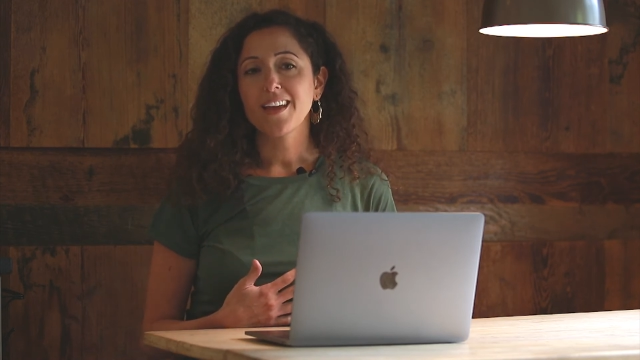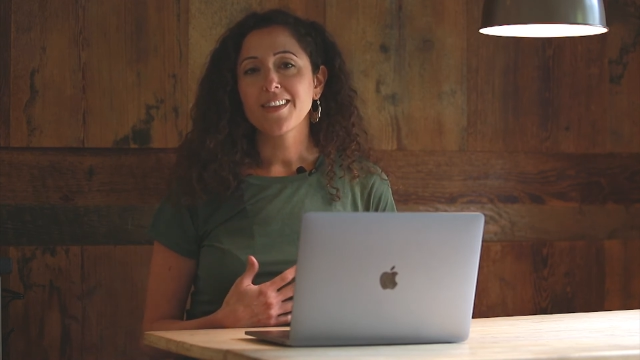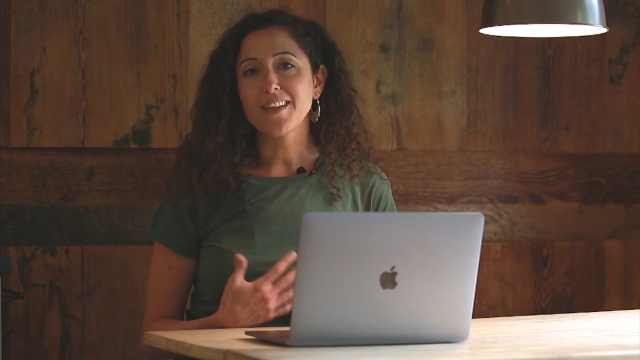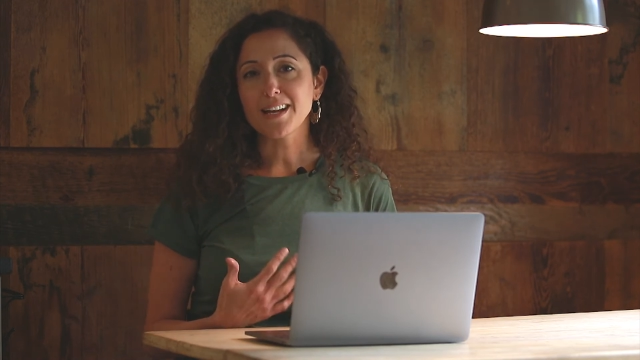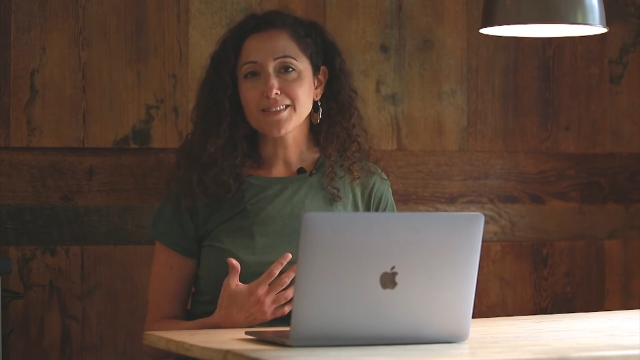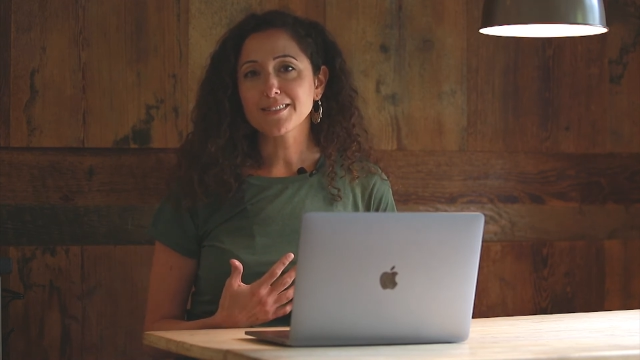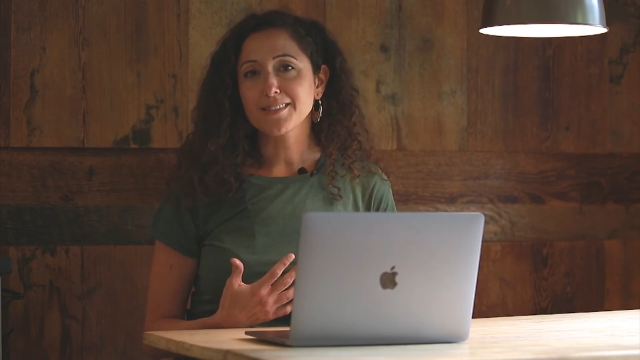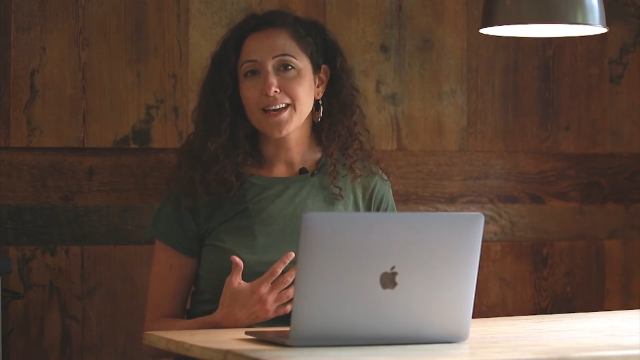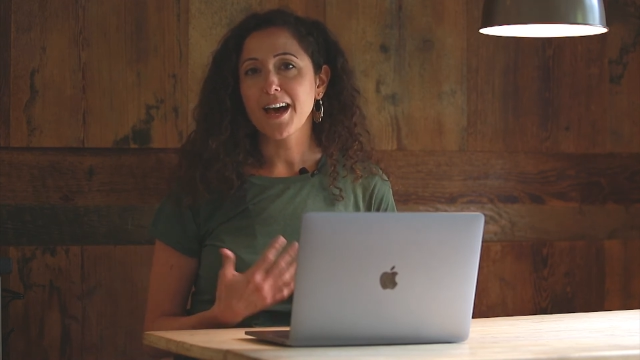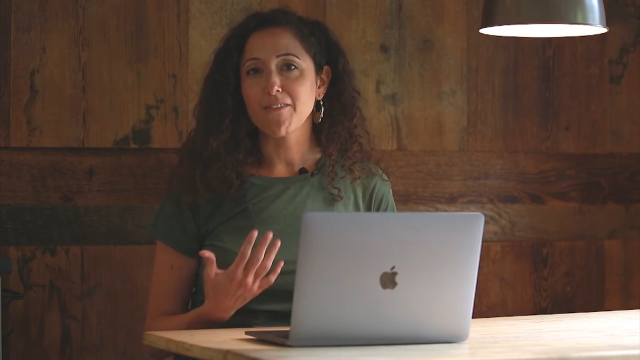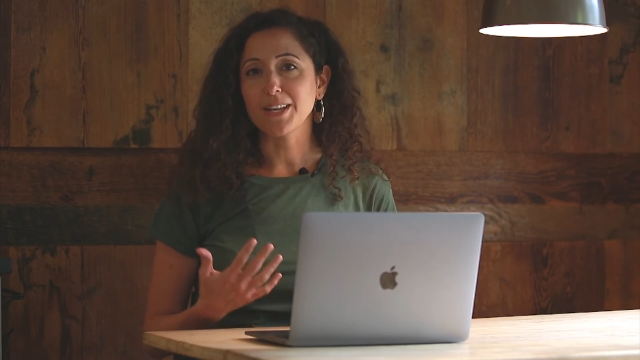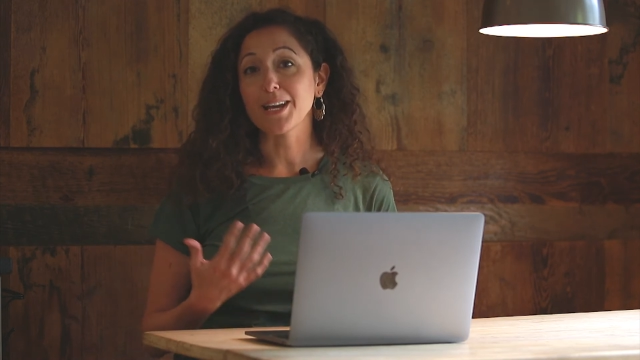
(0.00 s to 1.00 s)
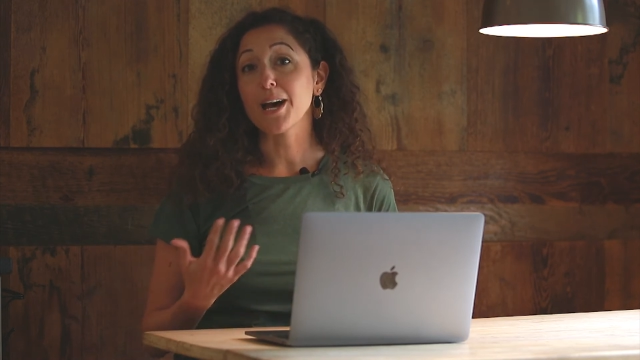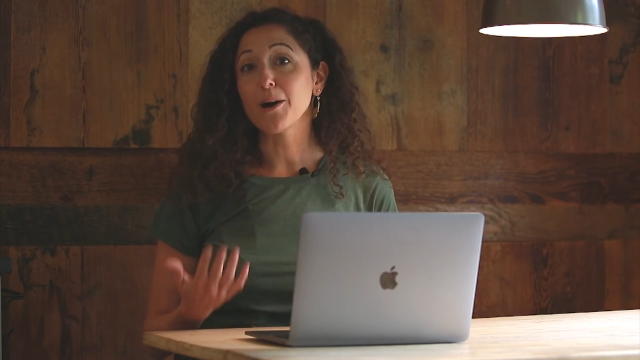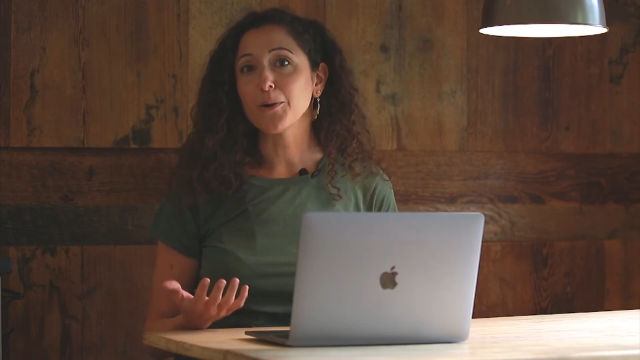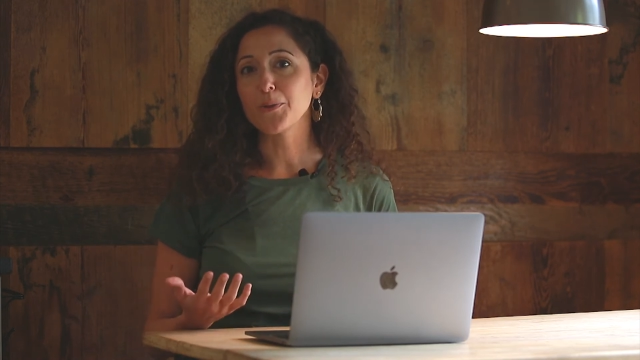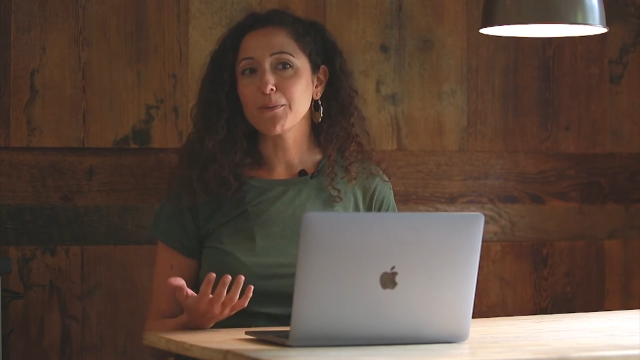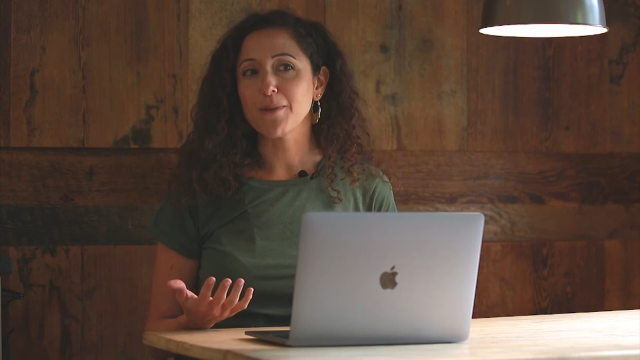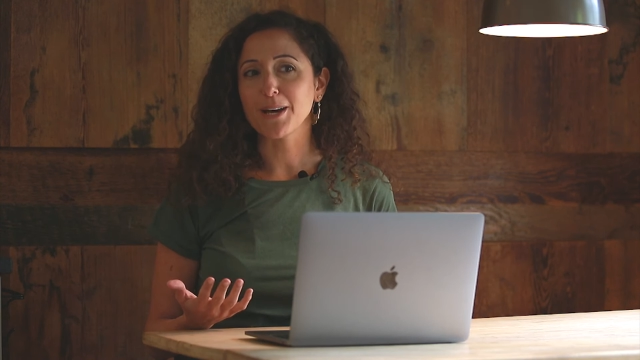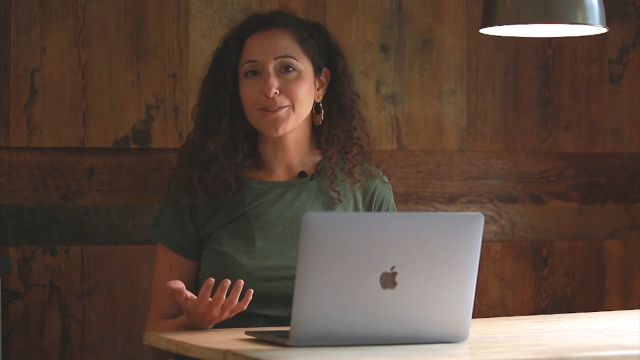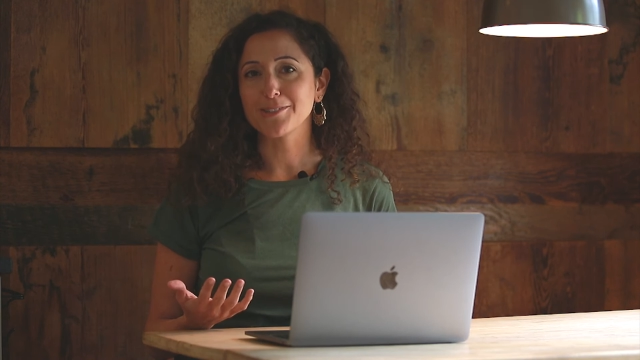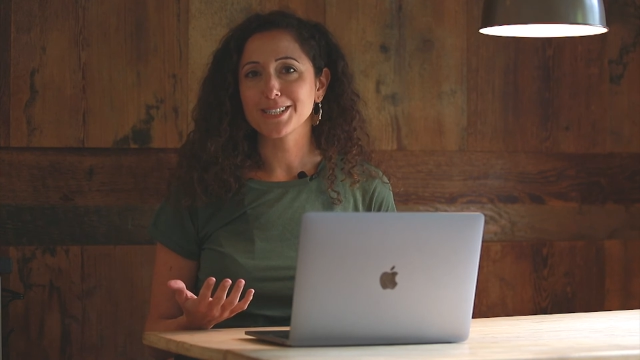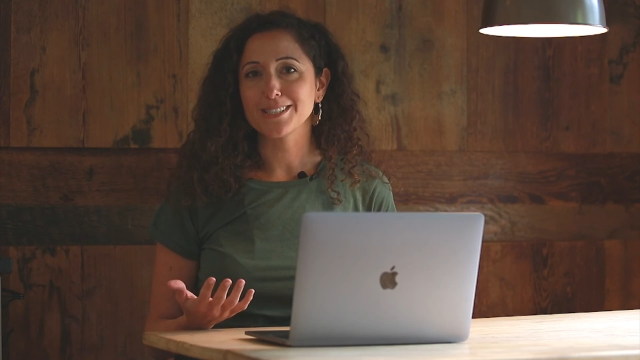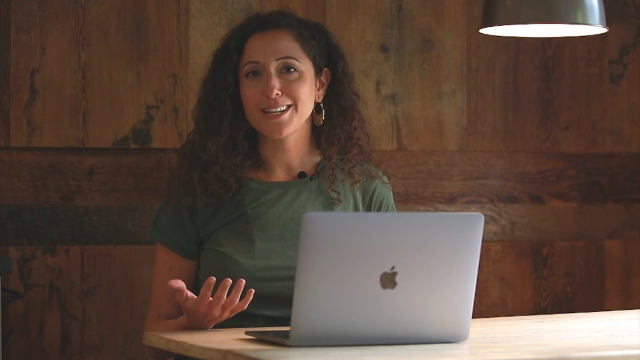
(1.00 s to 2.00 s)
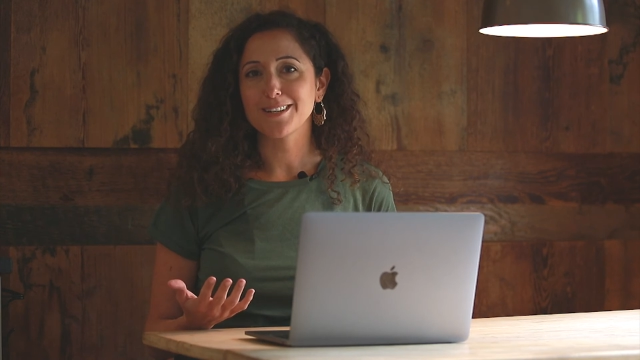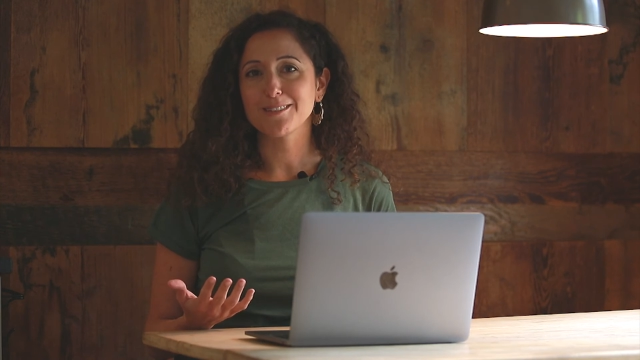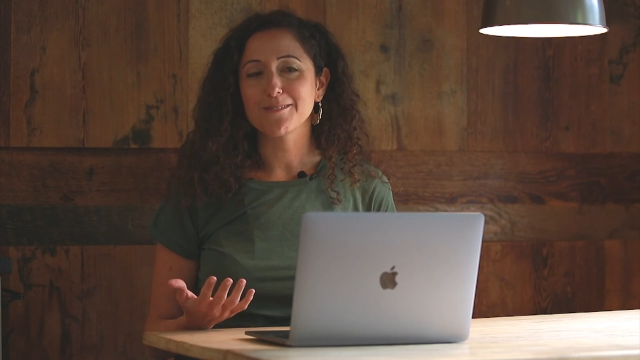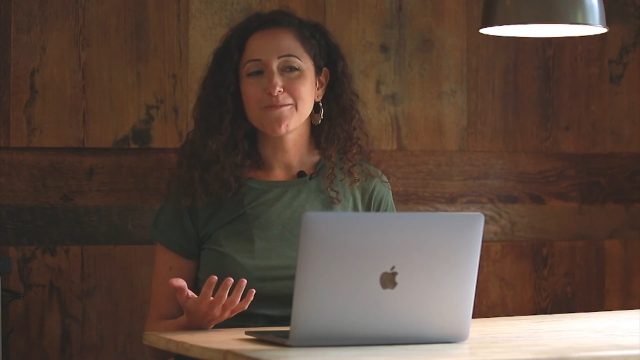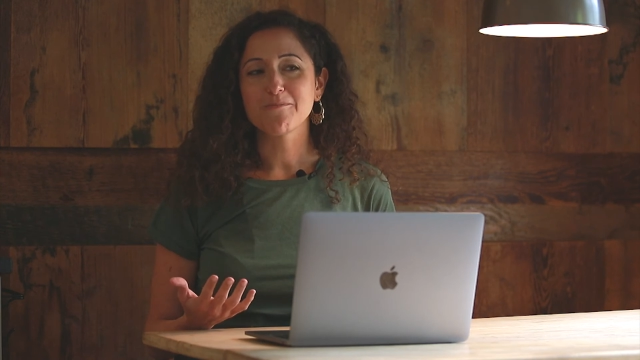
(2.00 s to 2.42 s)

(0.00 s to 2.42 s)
That's having a healthy boundary style.